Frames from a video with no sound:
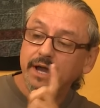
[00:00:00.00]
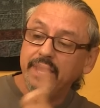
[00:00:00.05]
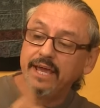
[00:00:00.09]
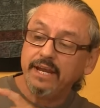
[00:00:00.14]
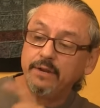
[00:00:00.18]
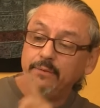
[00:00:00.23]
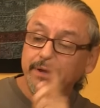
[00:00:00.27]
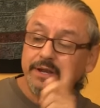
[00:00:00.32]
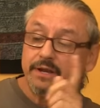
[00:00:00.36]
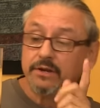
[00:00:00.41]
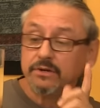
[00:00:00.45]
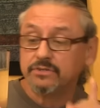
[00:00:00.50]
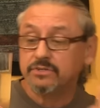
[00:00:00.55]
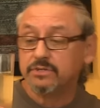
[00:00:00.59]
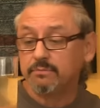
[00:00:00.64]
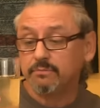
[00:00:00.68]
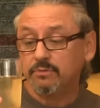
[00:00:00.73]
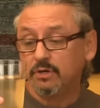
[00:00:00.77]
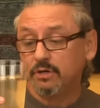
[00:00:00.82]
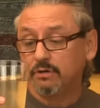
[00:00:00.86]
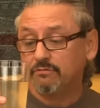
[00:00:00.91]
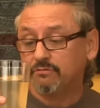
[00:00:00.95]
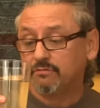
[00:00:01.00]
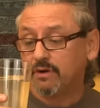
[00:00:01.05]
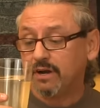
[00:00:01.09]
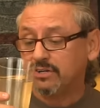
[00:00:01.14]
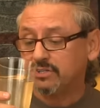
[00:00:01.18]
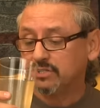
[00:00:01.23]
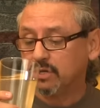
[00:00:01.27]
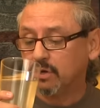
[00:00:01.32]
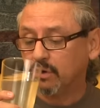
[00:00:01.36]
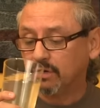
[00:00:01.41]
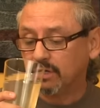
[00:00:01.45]
Anyway, here's some good
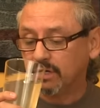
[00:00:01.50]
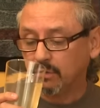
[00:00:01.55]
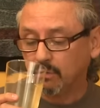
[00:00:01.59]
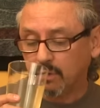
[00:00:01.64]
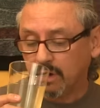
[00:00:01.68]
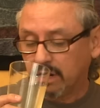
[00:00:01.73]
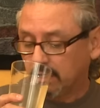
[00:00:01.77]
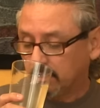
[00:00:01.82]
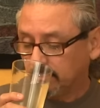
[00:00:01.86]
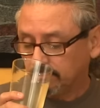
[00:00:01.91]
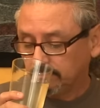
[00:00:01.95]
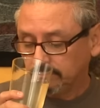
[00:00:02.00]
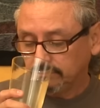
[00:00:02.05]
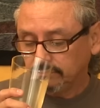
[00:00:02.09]
fresh coconut water.